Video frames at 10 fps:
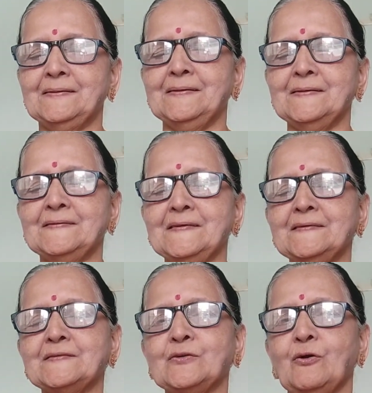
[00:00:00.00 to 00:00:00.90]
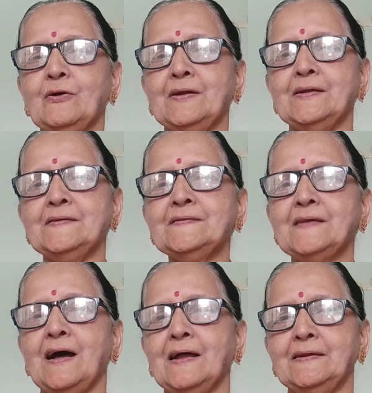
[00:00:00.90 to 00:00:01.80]
This is called
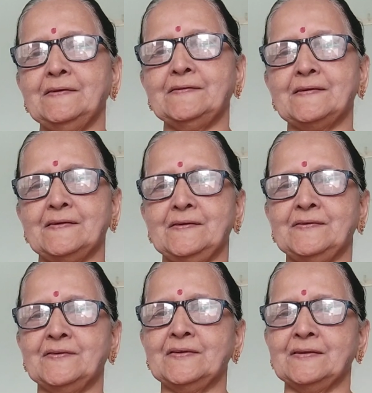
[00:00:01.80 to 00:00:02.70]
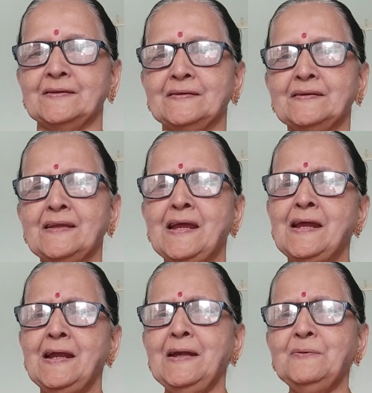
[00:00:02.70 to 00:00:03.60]
as alliteration.
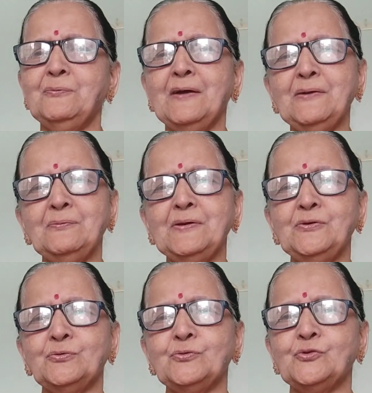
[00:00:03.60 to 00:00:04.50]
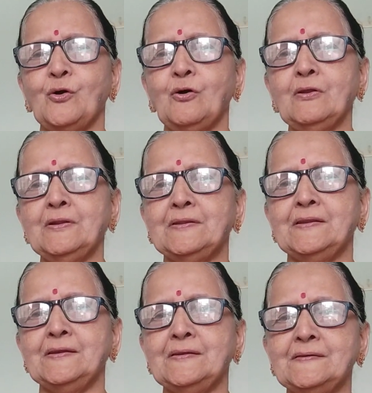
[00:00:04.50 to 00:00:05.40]
And why we use all
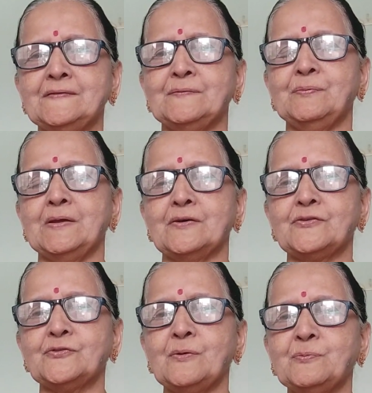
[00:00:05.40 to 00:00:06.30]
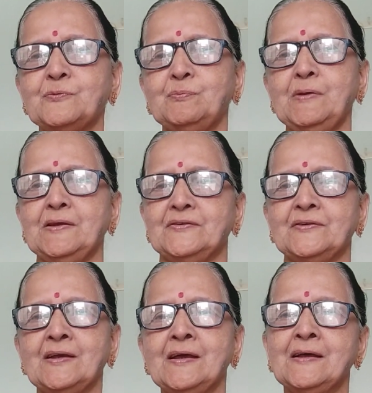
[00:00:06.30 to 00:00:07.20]
these figures of
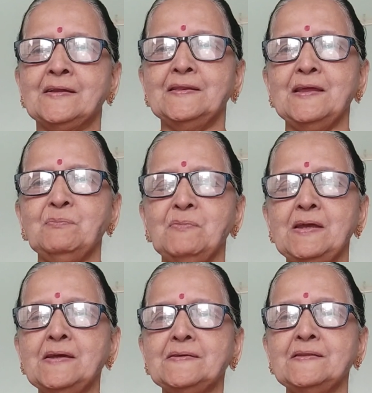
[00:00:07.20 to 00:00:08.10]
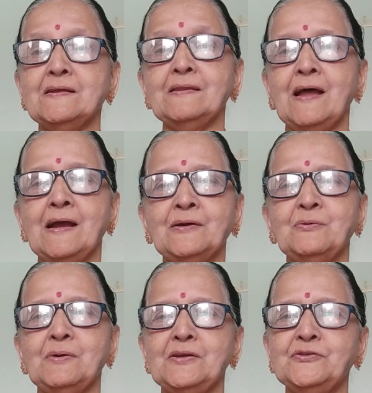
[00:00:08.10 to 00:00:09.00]
speech? They make the
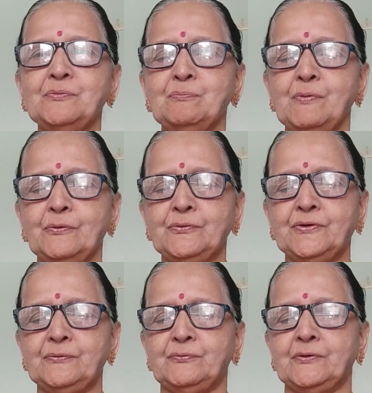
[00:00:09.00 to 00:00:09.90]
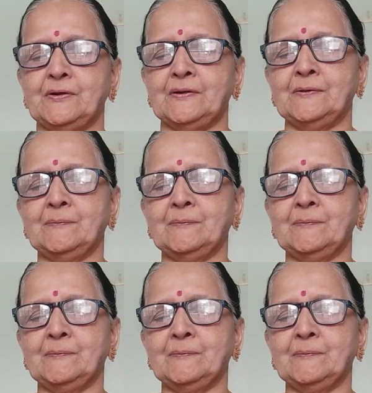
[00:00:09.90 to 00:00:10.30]
language beautiful.